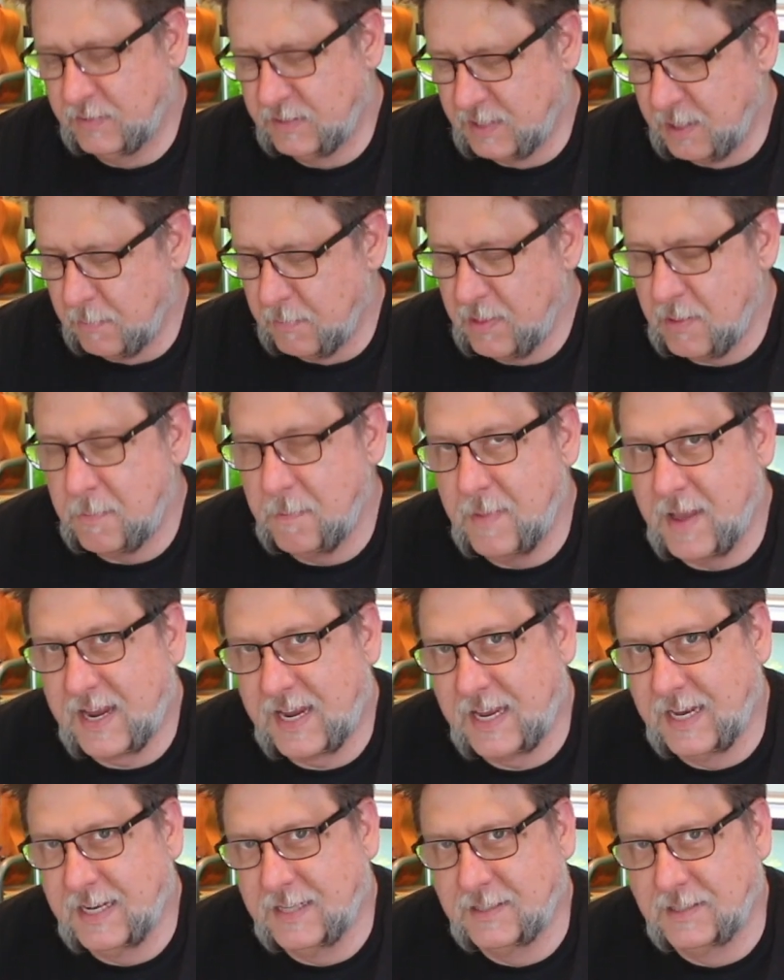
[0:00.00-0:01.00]
some of the
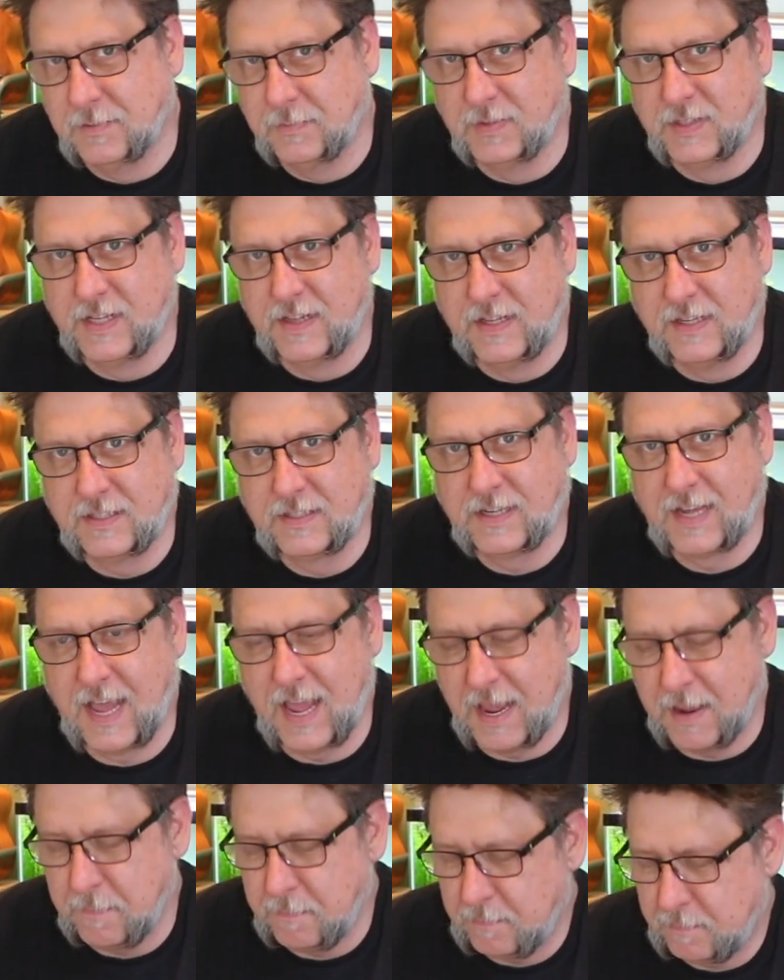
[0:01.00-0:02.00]
mechanisms in this
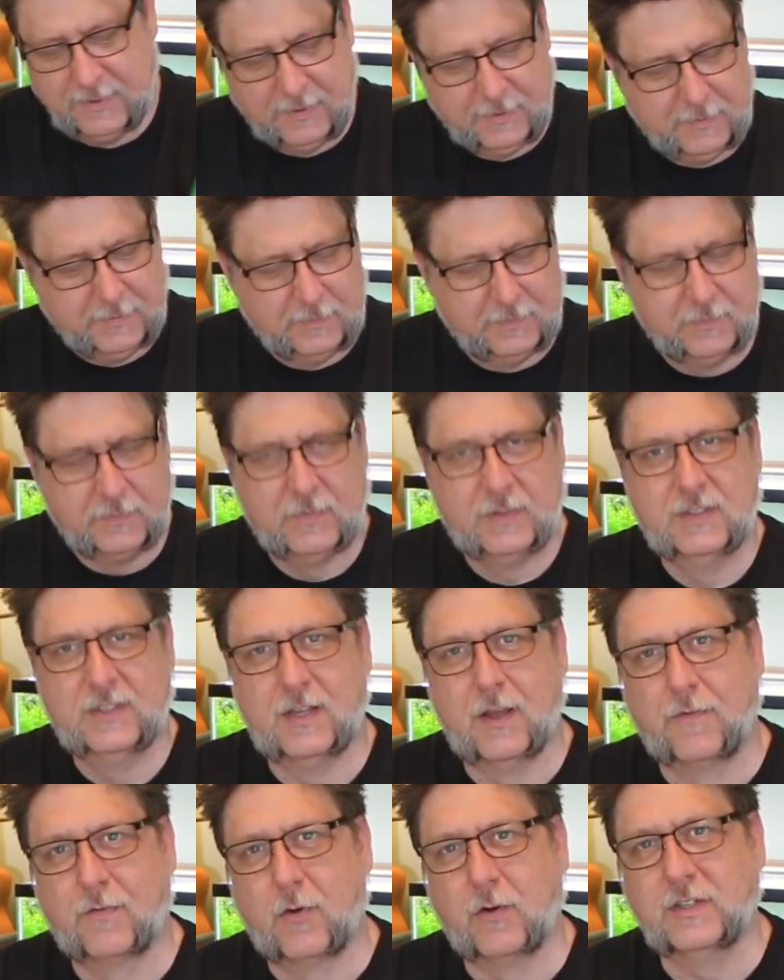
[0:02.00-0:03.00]
game.
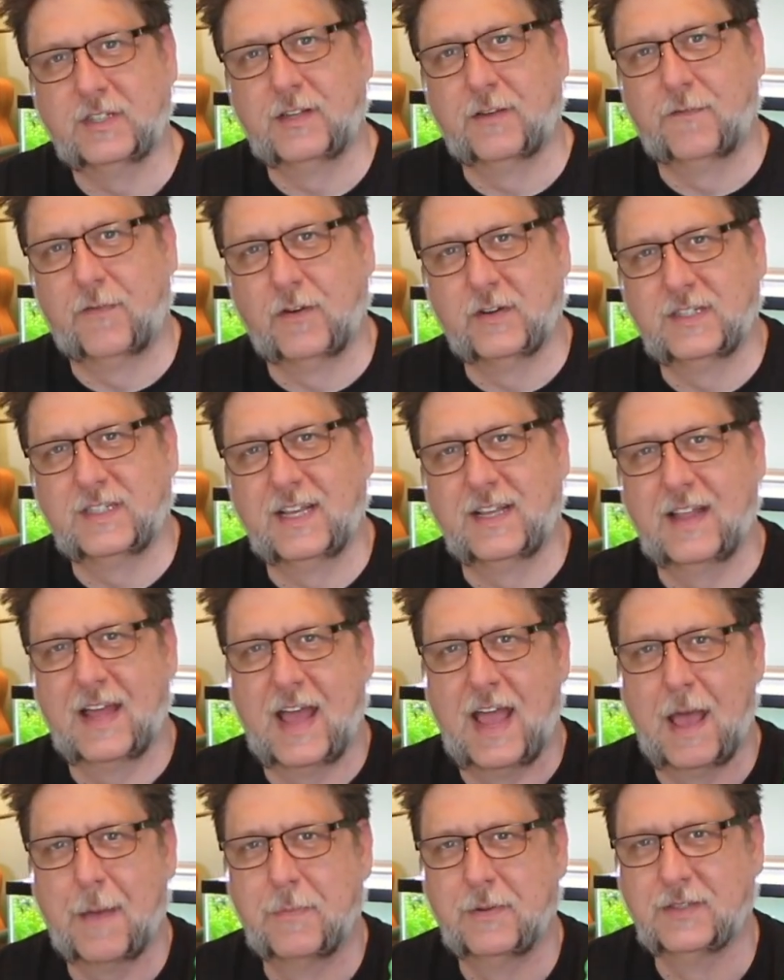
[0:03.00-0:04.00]
So of course the first thing
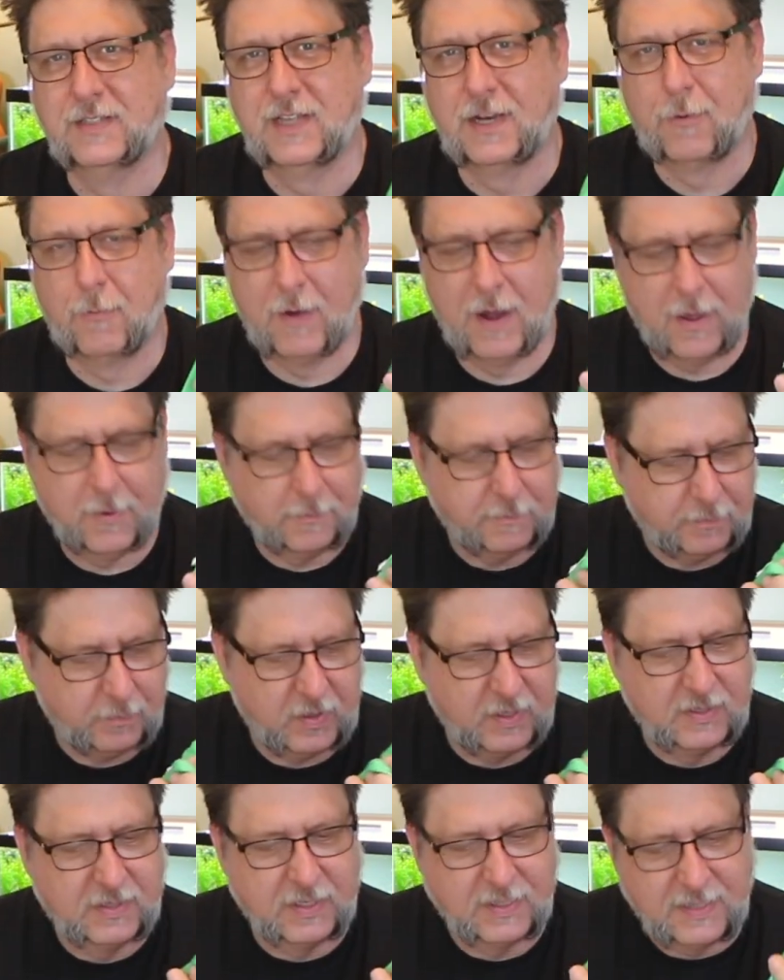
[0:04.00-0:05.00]
that happens in a round
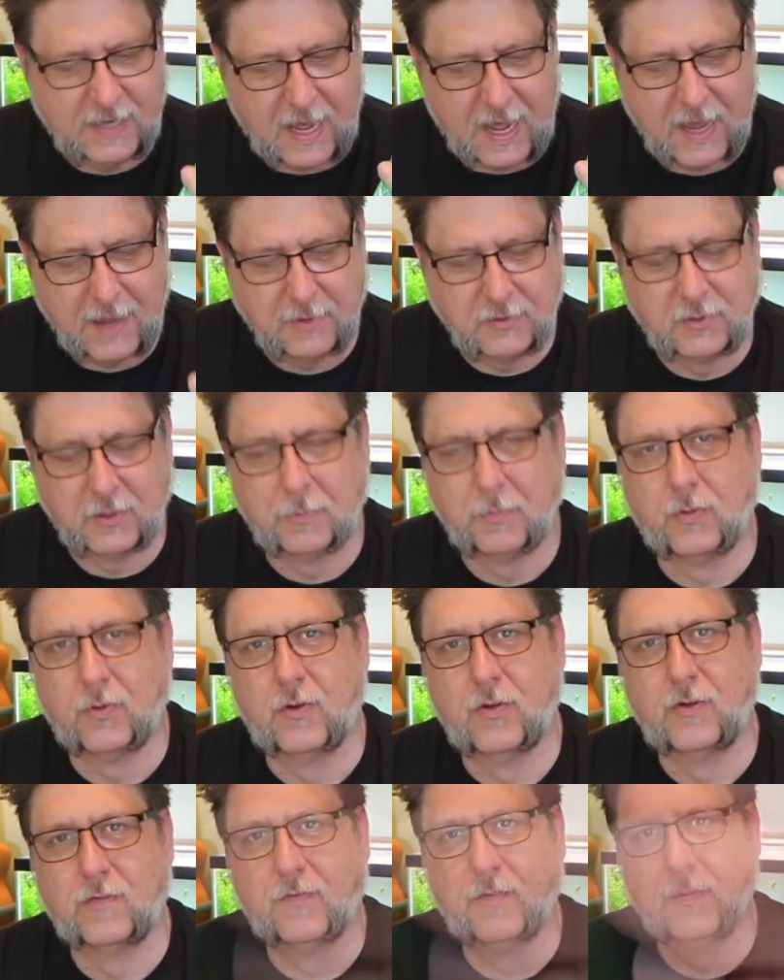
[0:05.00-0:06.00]
is the tiles are
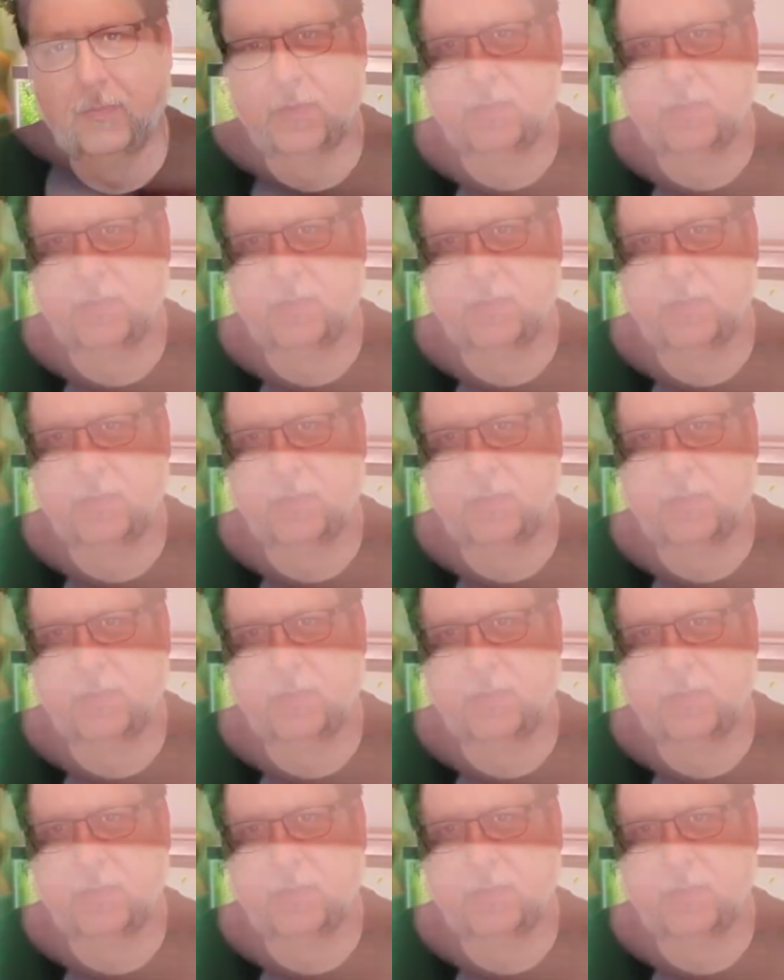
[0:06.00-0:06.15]
pulled from